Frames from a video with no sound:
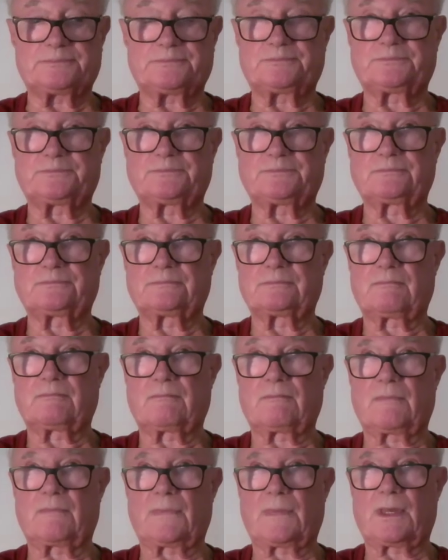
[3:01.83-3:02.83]

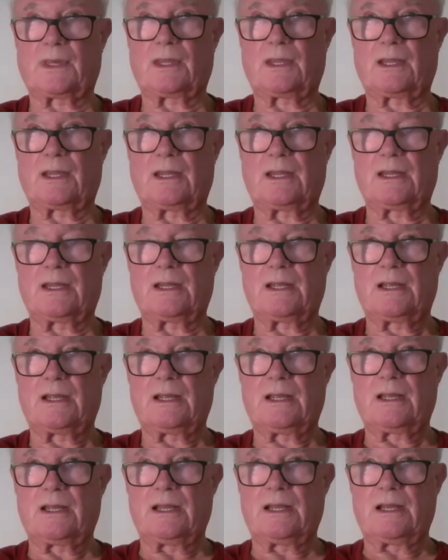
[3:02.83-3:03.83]

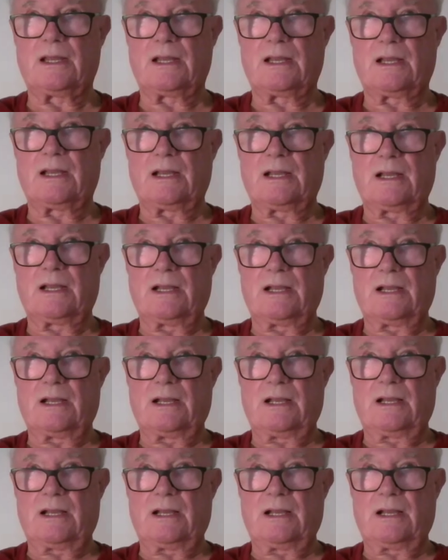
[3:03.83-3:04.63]
(no one is talking)